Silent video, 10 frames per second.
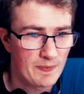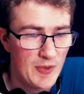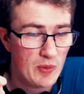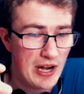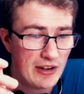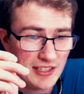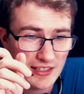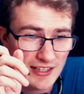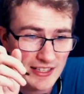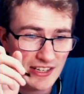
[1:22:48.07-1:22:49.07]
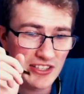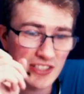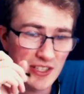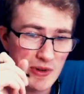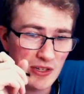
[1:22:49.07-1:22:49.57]
Oh, Carol says, I consider
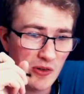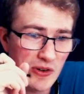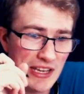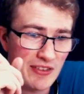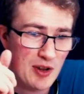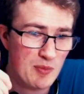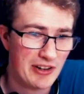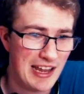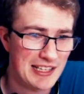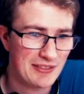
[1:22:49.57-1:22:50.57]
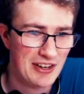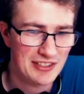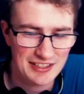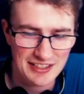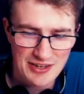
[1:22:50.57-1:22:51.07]
Justin a mentor. Always have a notebook and hands for
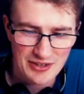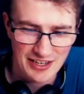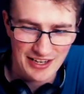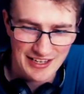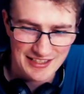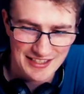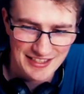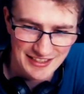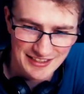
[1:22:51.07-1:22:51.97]
notes. You guys.